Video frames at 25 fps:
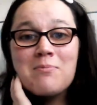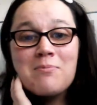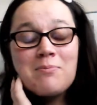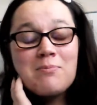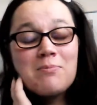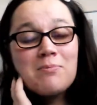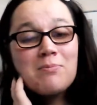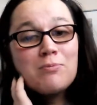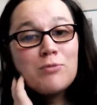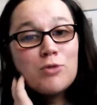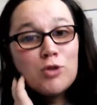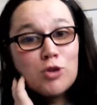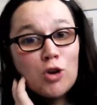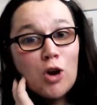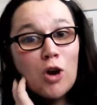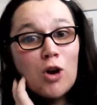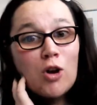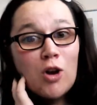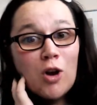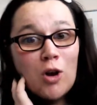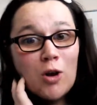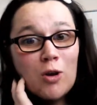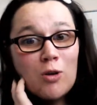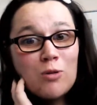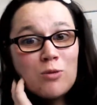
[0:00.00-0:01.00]
dog
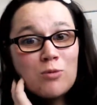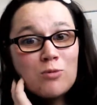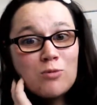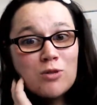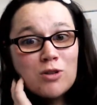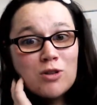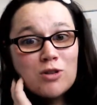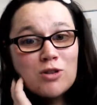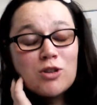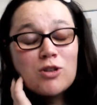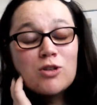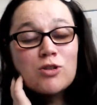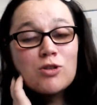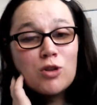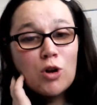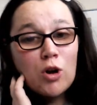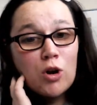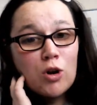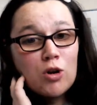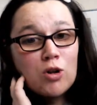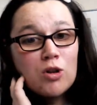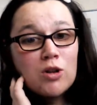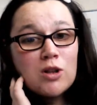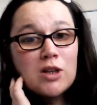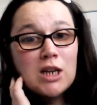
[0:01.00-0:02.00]
owners not
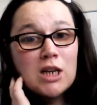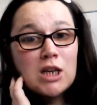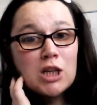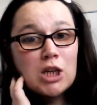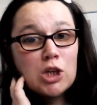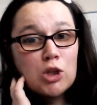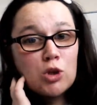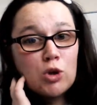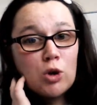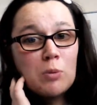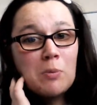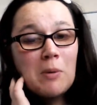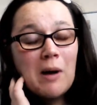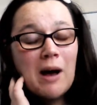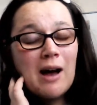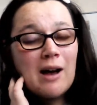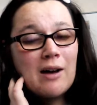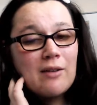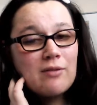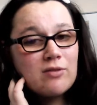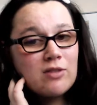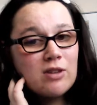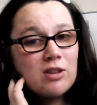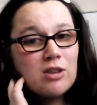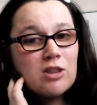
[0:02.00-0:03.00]
cleaning up after
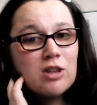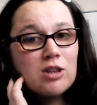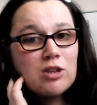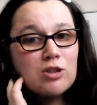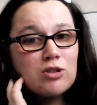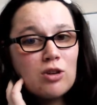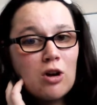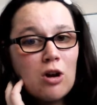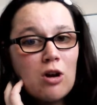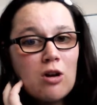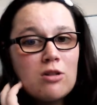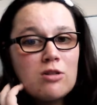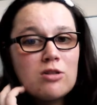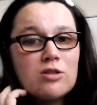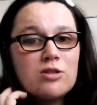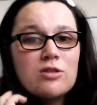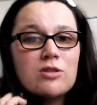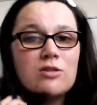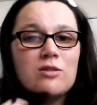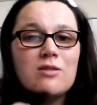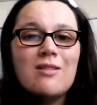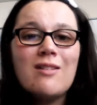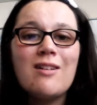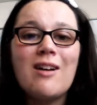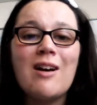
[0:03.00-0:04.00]
the dogs.
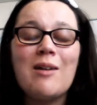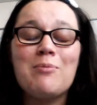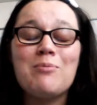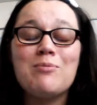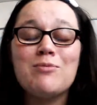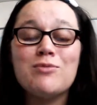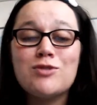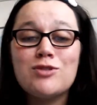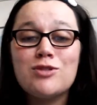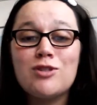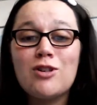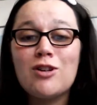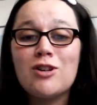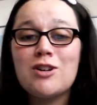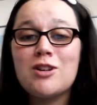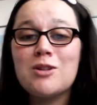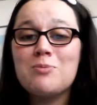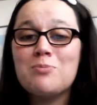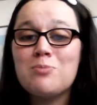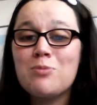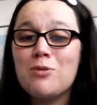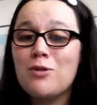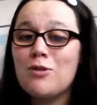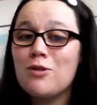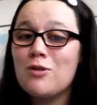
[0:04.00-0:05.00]
I'm sorry,
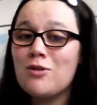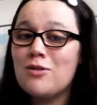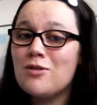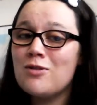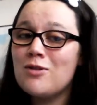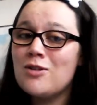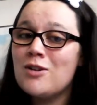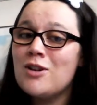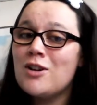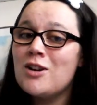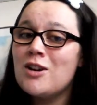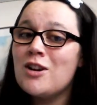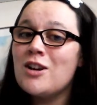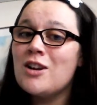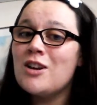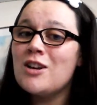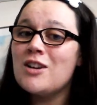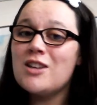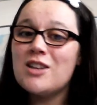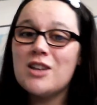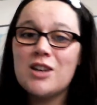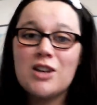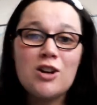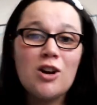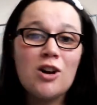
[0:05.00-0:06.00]
but you
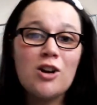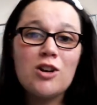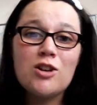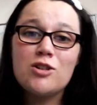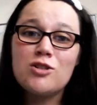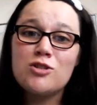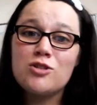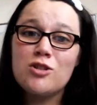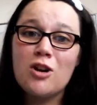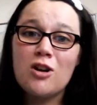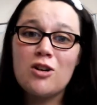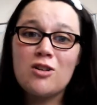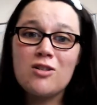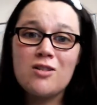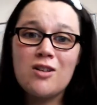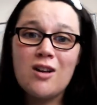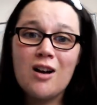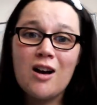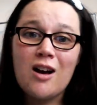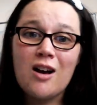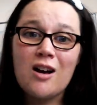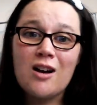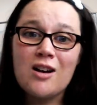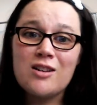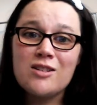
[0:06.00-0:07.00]
got a dog,
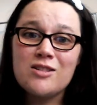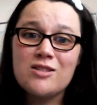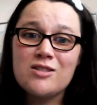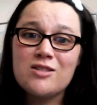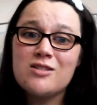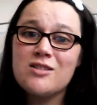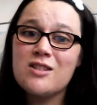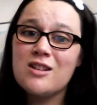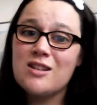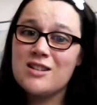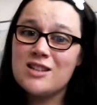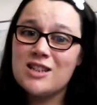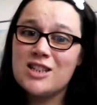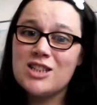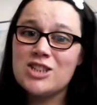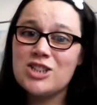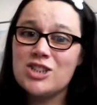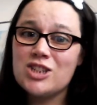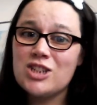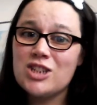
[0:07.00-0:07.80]
guys. The least you can